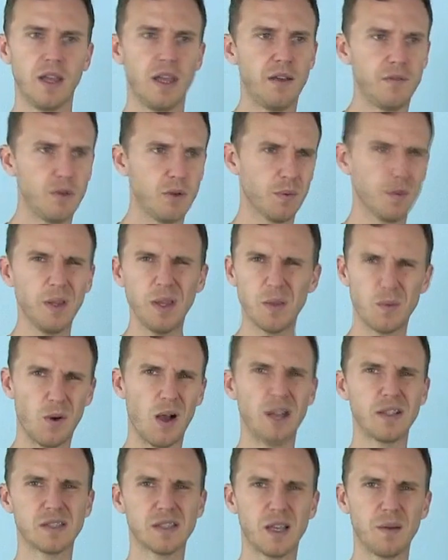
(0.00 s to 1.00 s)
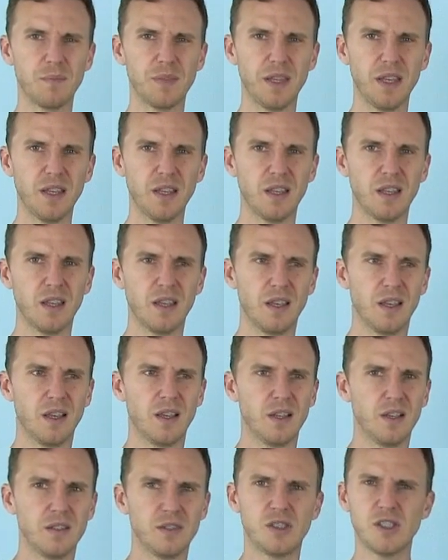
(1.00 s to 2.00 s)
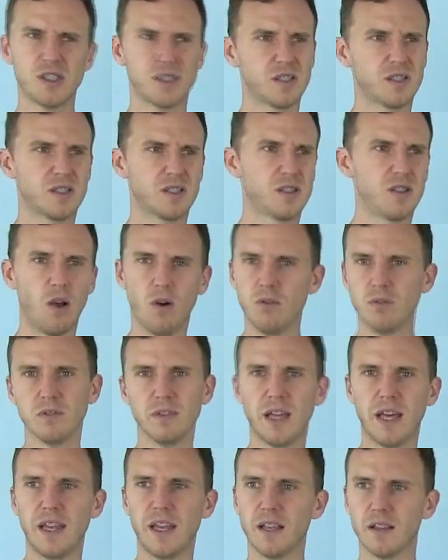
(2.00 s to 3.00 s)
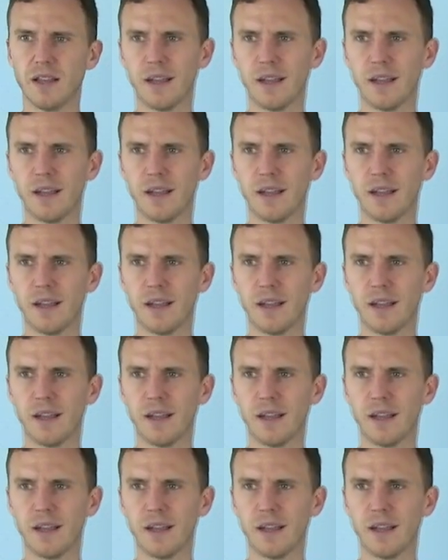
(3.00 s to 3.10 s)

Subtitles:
If you really want something, just don't let it,